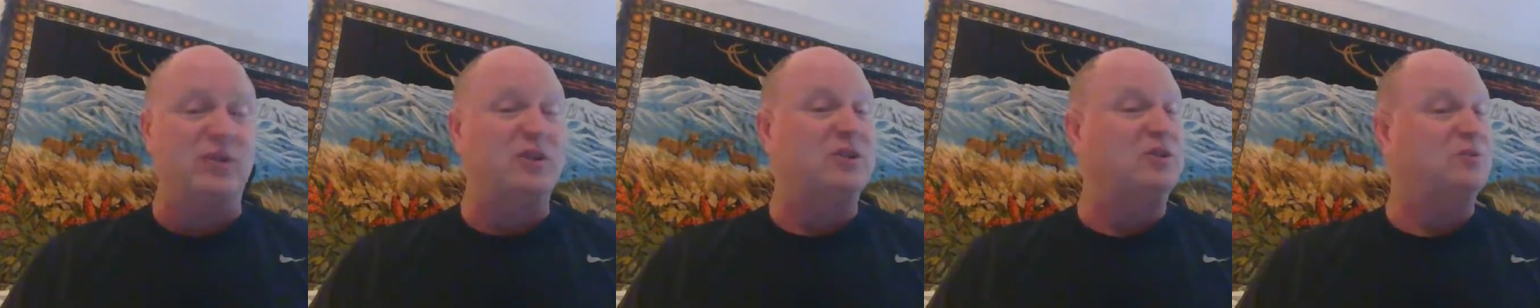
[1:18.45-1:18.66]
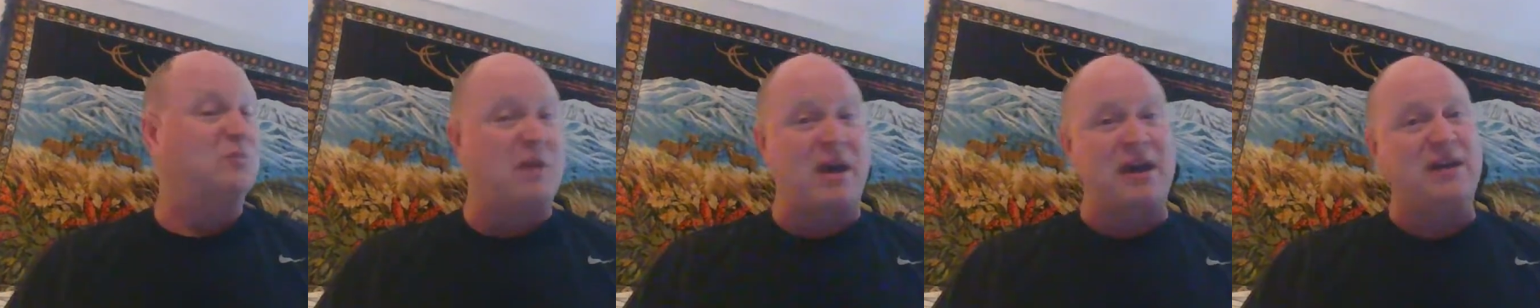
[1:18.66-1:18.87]

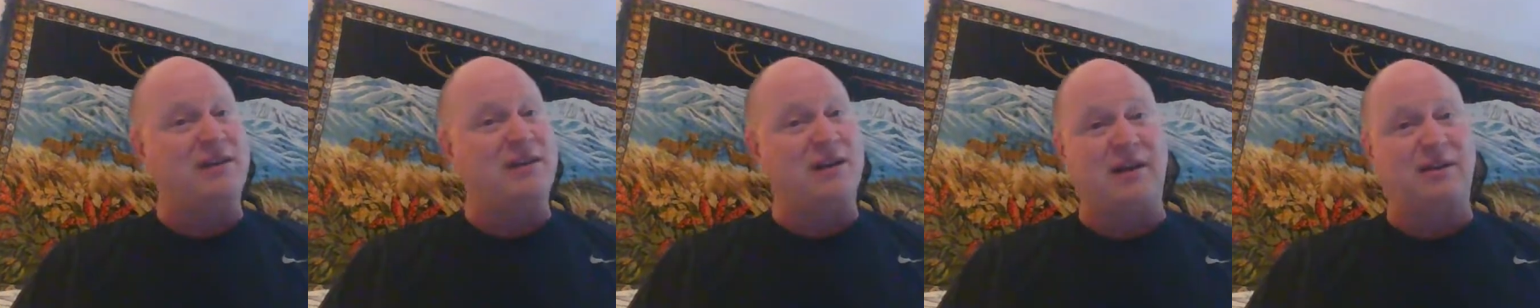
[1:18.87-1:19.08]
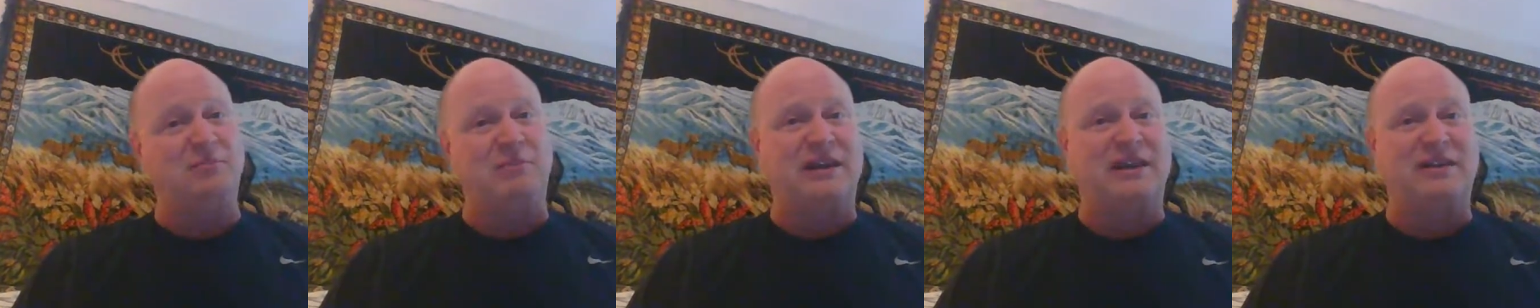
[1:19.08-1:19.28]
which may
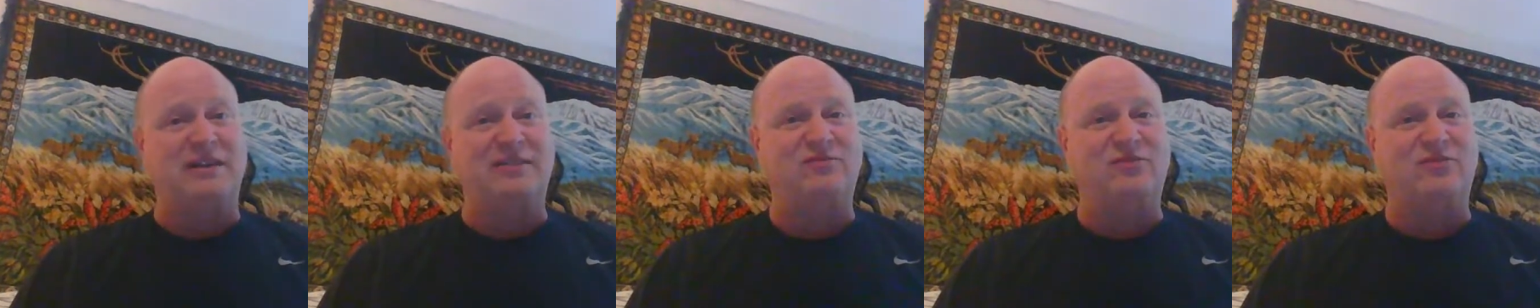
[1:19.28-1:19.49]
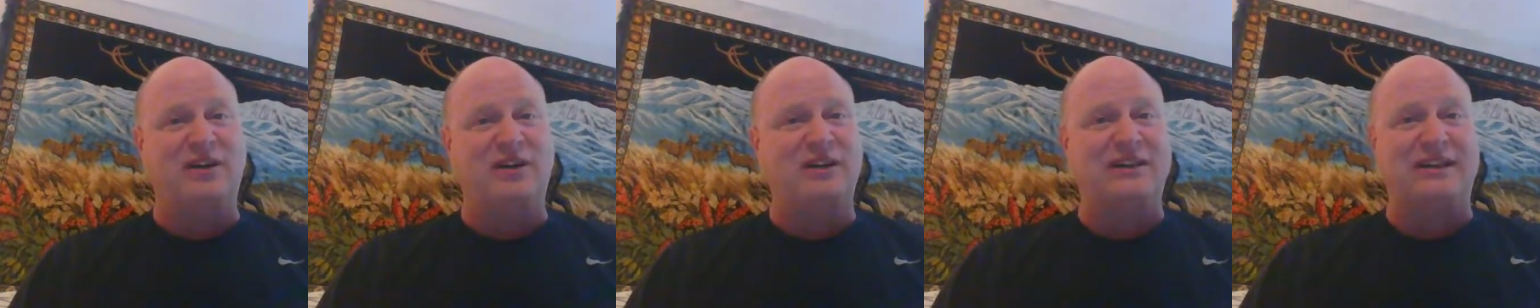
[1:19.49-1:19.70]
not be
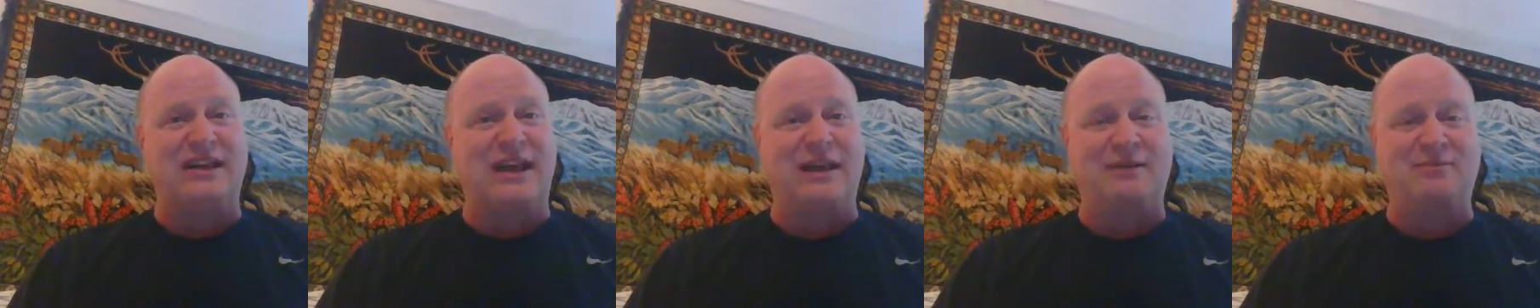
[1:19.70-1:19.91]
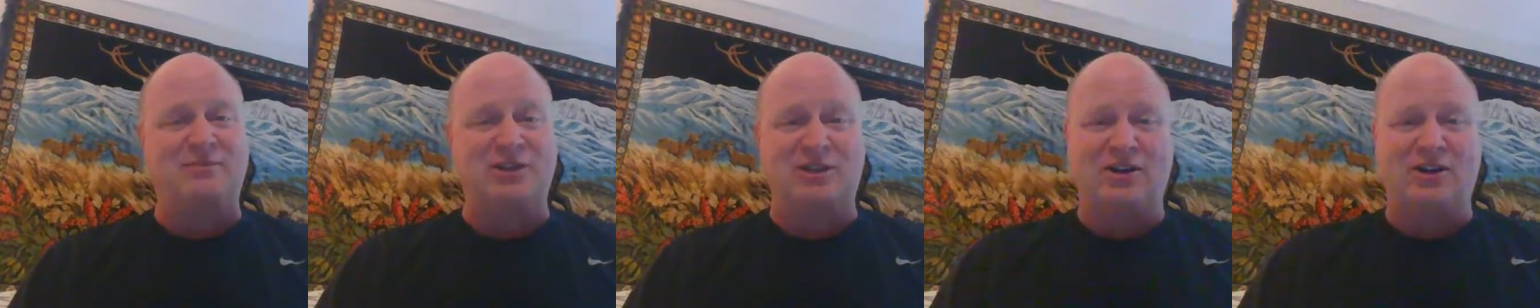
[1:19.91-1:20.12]
fun and
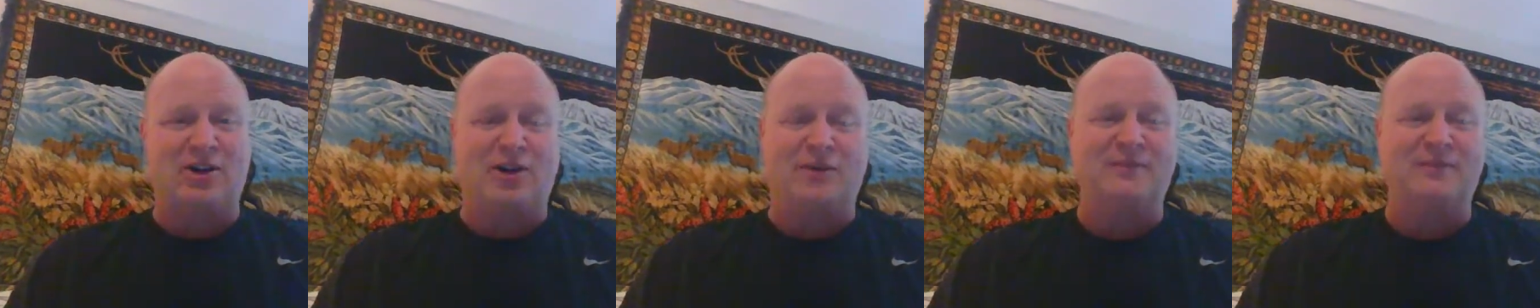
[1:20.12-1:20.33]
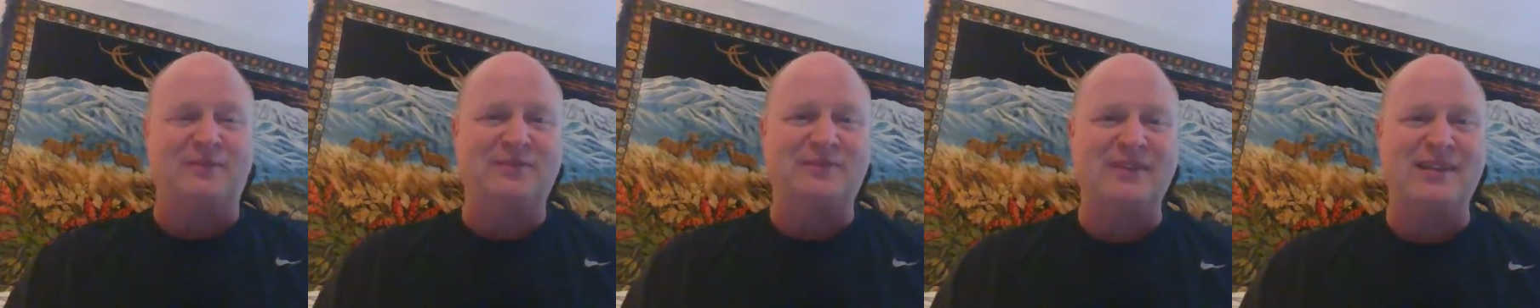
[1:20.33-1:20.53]
games at
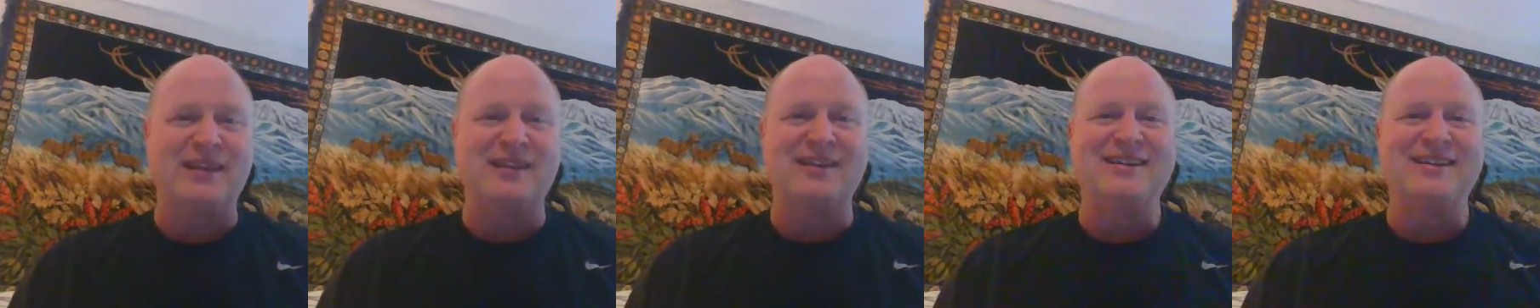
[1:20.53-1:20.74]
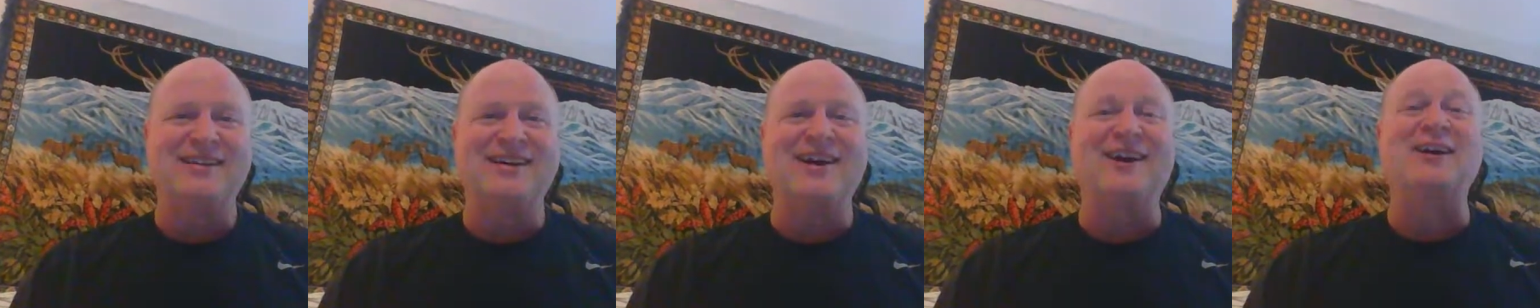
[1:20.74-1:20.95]
all.
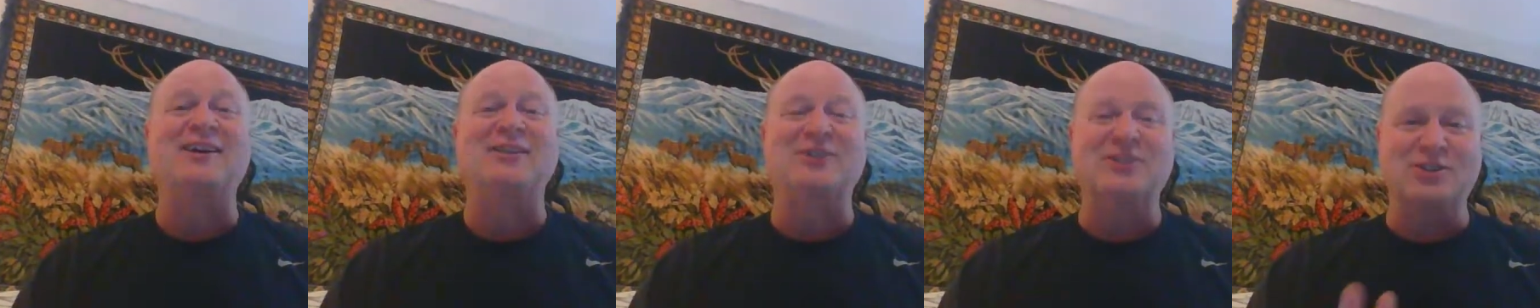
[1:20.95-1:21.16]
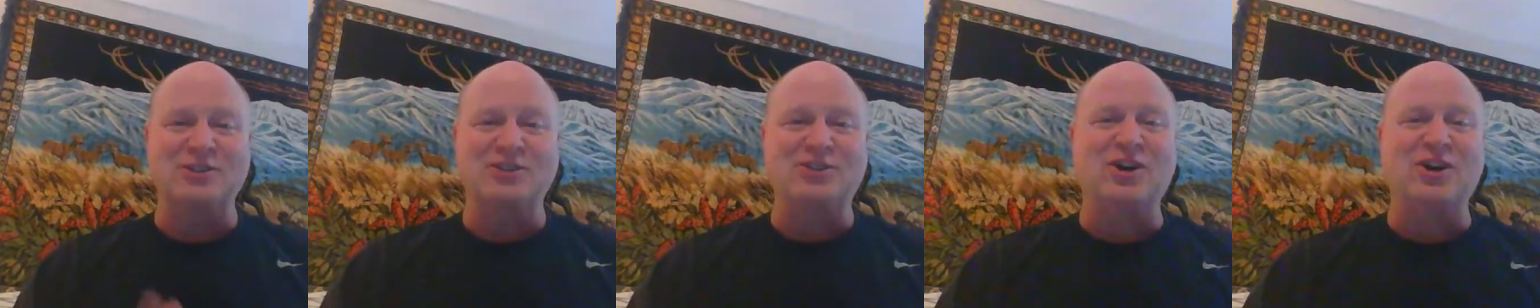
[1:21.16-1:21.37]

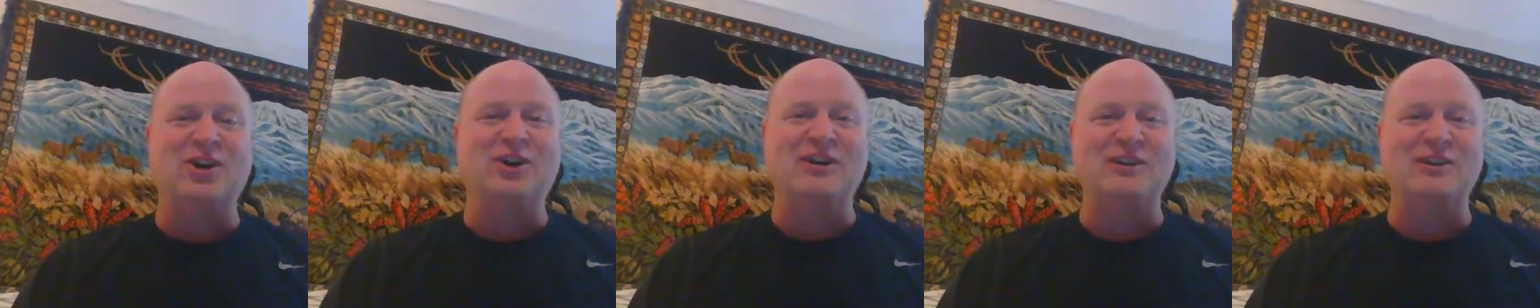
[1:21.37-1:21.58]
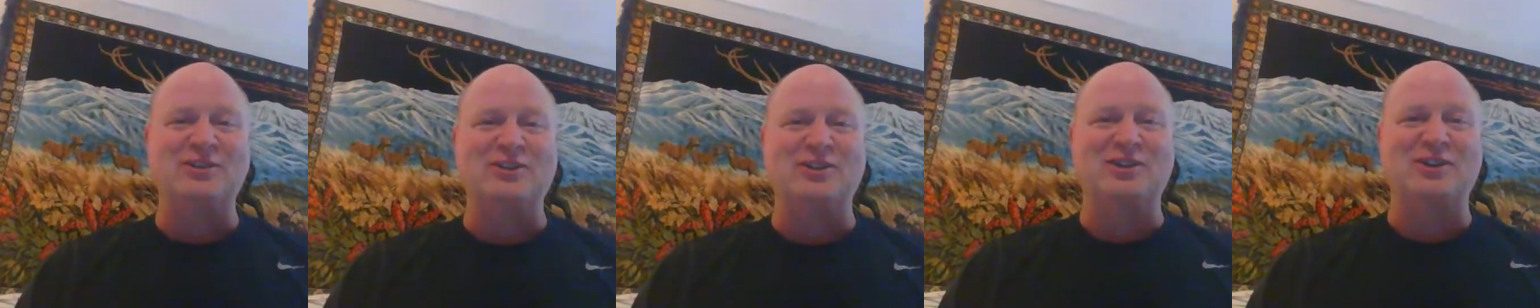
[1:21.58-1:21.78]
It's good
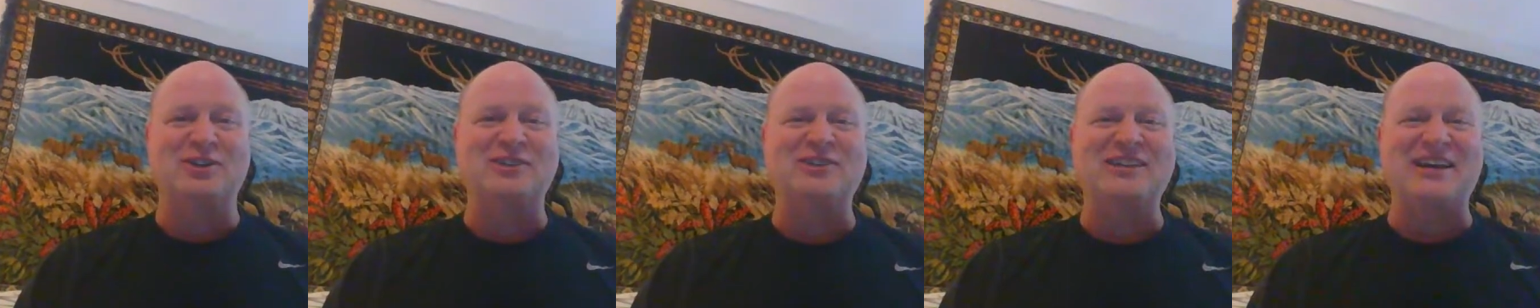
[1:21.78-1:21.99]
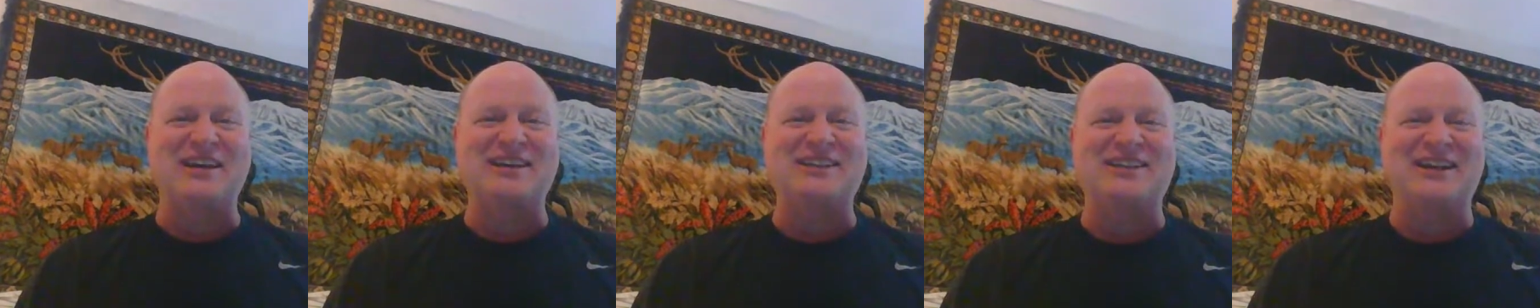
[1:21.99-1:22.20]
talking to you.
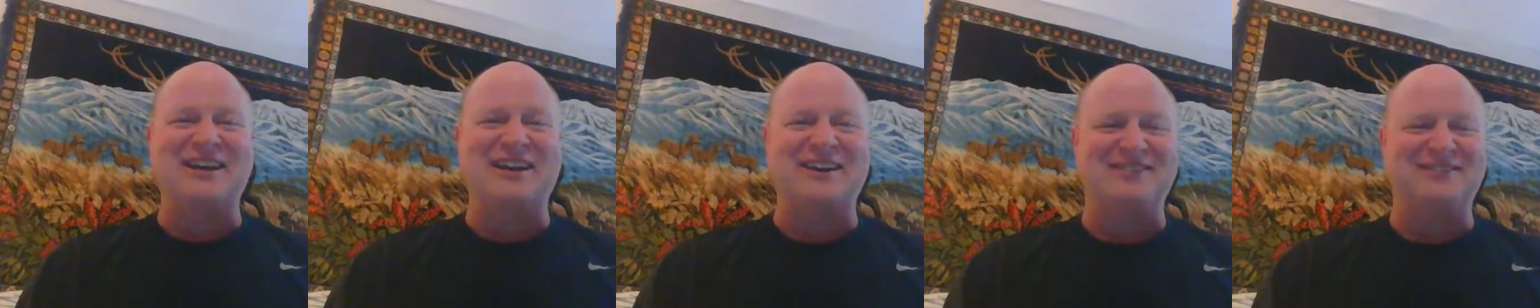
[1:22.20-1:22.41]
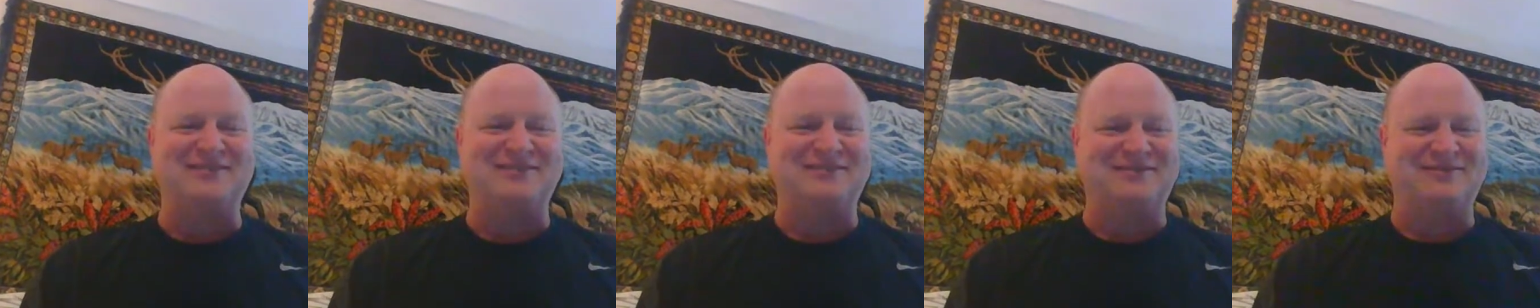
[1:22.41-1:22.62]
Take
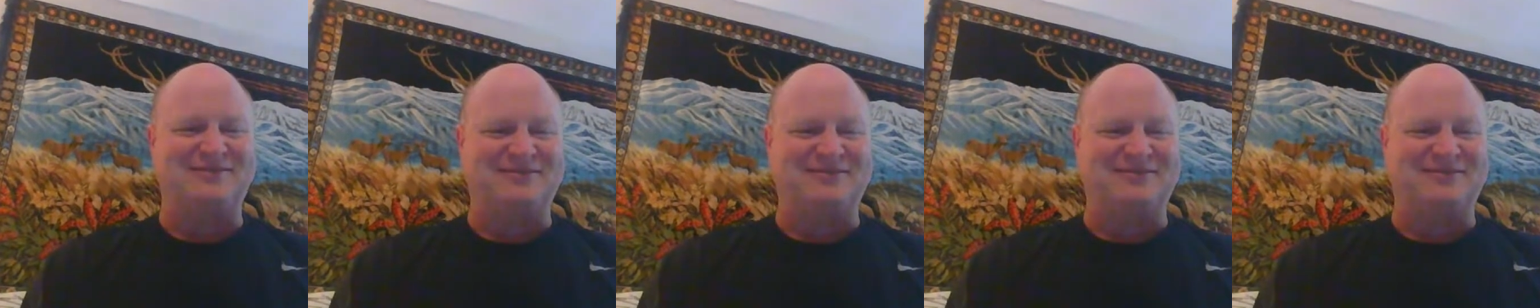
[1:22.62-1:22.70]
care.